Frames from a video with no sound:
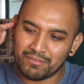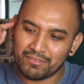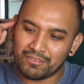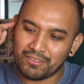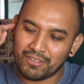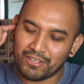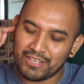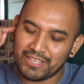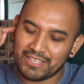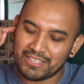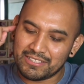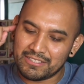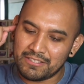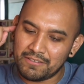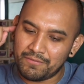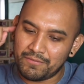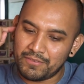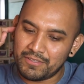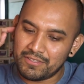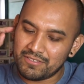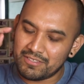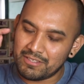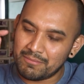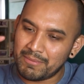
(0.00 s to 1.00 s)
sonic
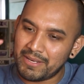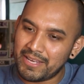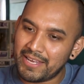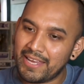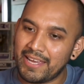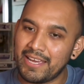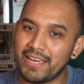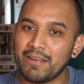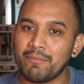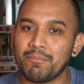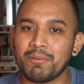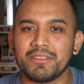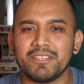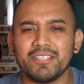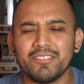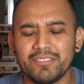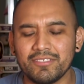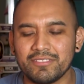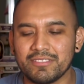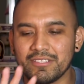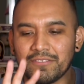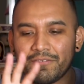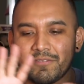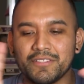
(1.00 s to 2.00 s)
difference in my head, but there's a
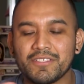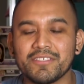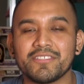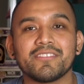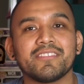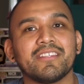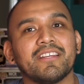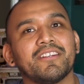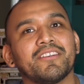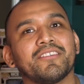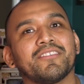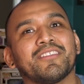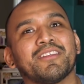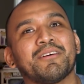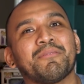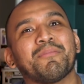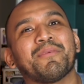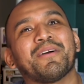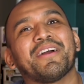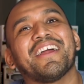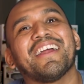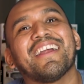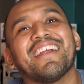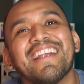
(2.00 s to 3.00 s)
difference there
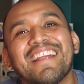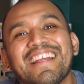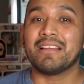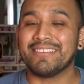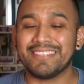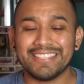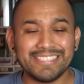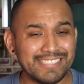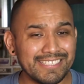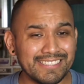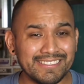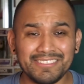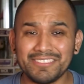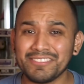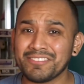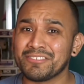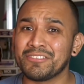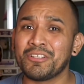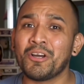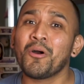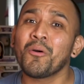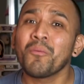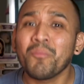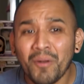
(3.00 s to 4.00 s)
somewhere. Essentially, there's
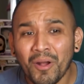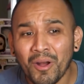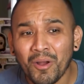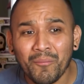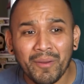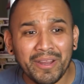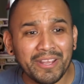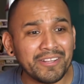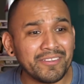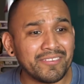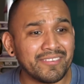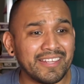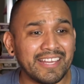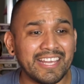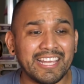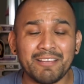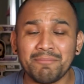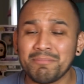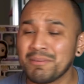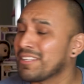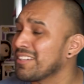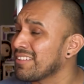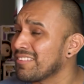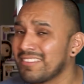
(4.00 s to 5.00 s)
no wrong way to say it
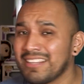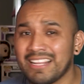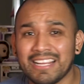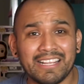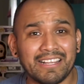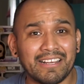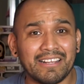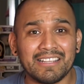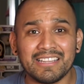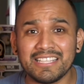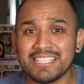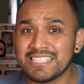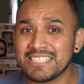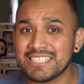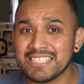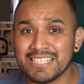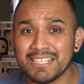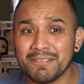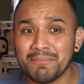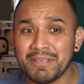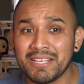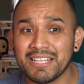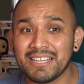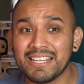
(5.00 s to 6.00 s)
because, like,
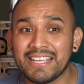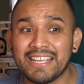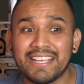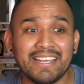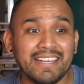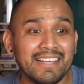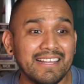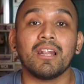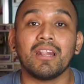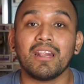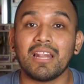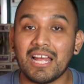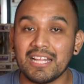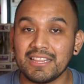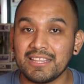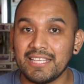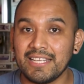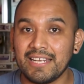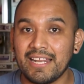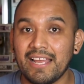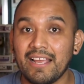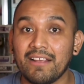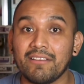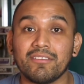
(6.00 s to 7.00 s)
legitimately,
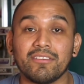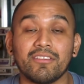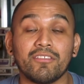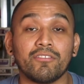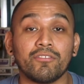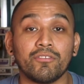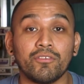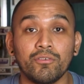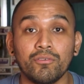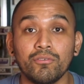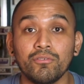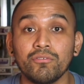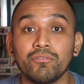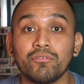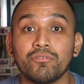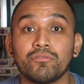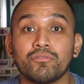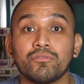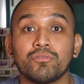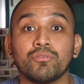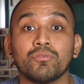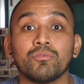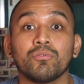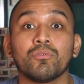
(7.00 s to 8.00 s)
Latinx is used
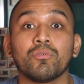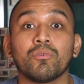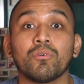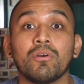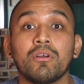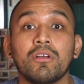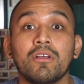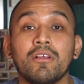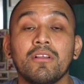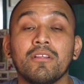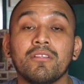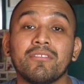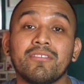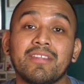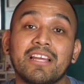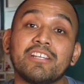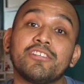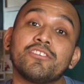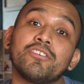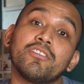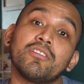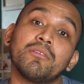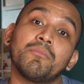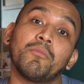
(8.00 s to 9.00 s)
to
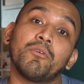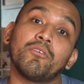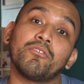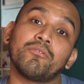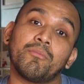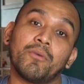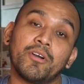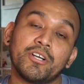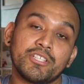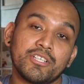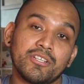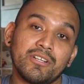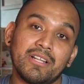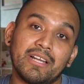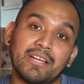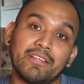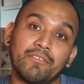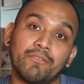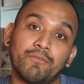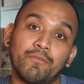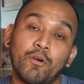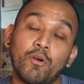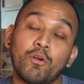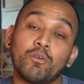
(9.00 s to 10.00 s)
center the most
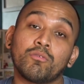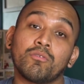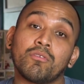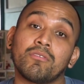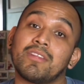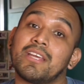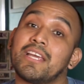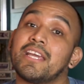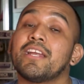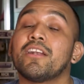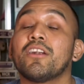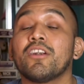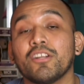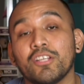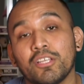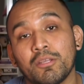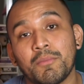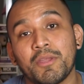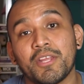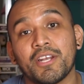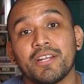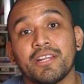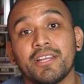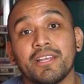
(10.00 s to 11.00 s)
marginalized folks within our
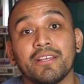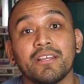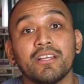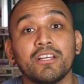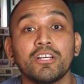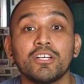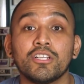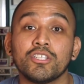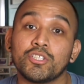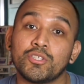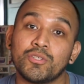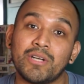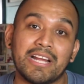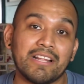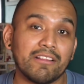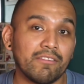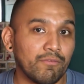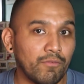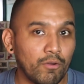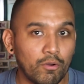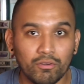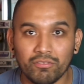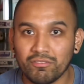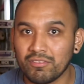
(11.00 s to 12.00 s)
community, trans
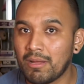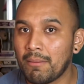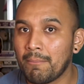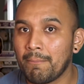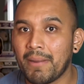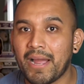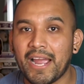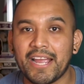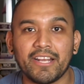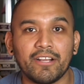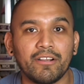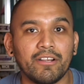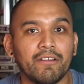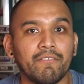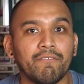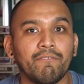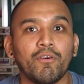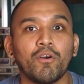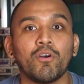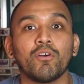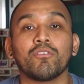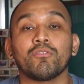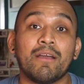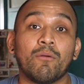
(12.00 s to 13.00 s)
folks, non-binary
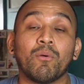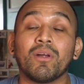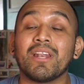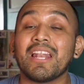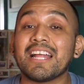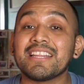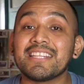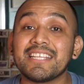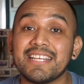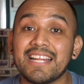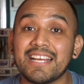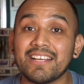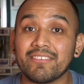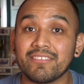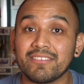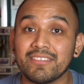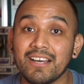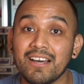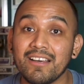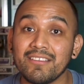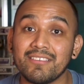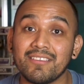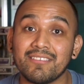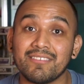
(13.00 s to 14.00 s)
folks. What Latinx
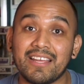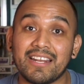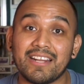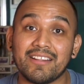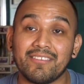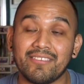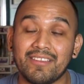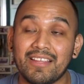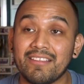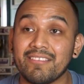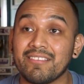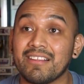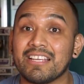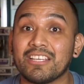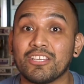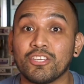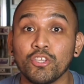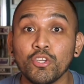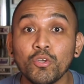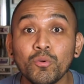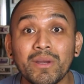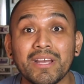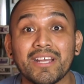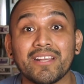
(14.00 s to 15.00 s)
does is that it says, like,
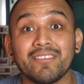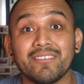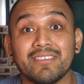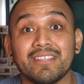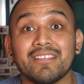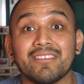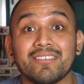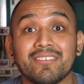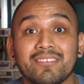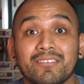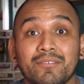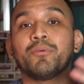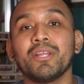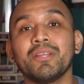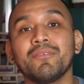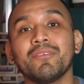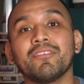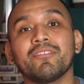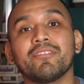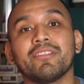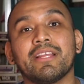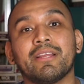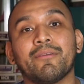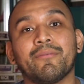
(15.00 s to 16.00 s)
you exist.
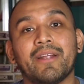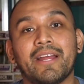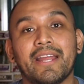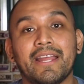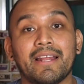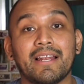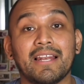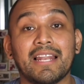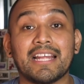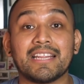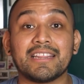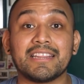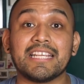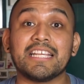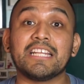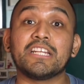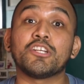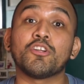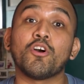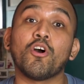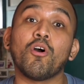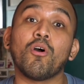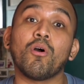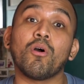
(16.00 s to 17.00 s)
Previously, right,
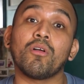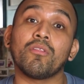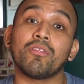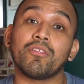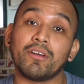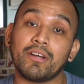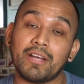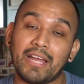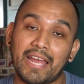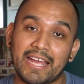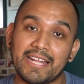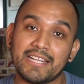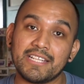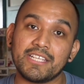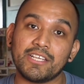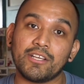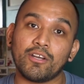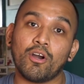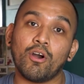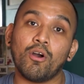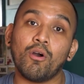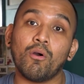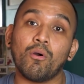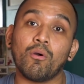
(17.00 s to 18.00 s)
Latino, the ending
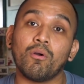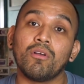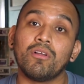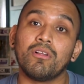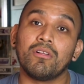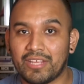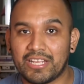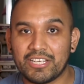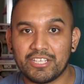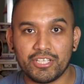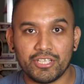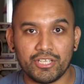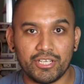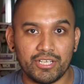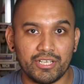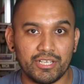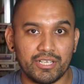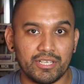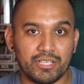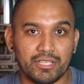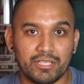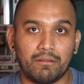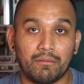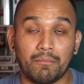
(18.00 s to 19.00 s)
O,
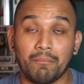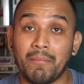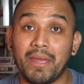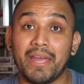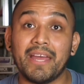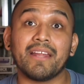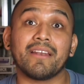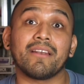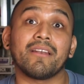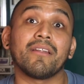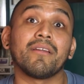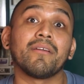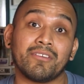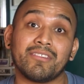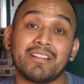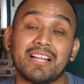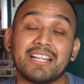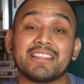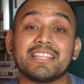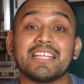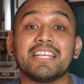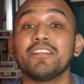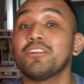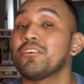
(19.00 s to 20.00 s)
centered men, because
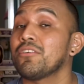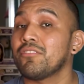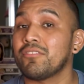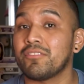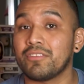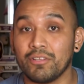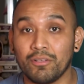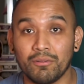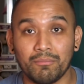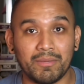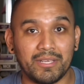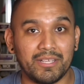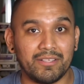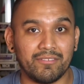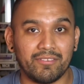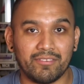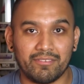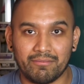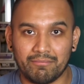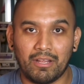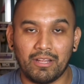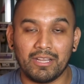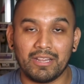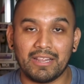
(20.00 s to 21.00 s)
Latino still
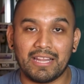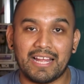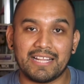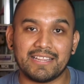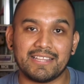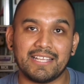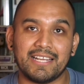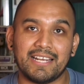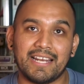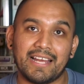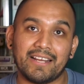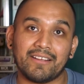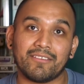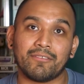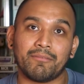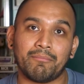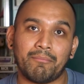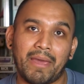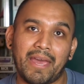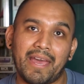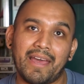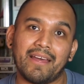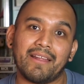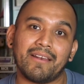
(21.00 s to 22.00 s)
means a Latinx
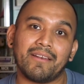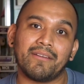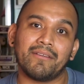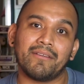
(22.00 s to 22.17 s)
man.